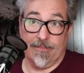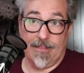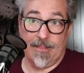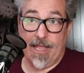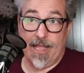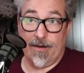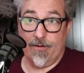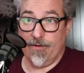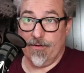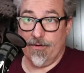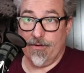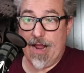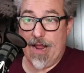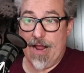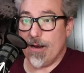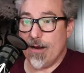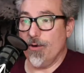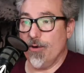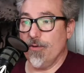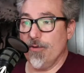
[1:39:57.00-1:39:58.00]
I don't
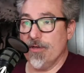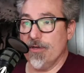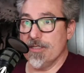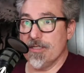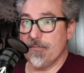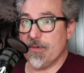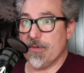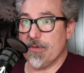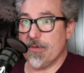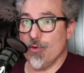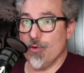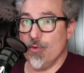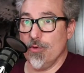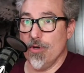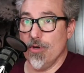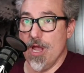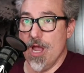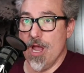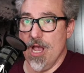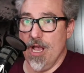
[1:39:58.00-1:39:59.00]
know. It's pretty cool.
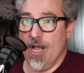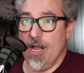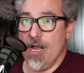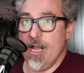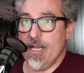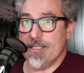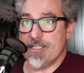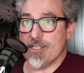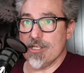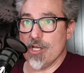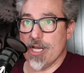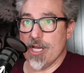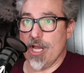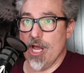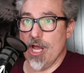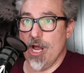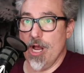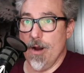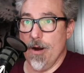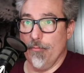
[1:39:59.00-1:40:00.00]
It's like
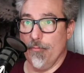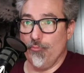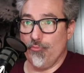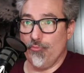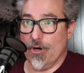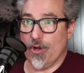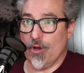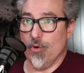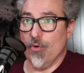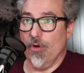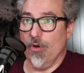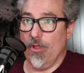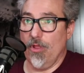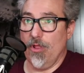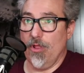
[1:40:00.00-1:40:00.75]
pretty cool.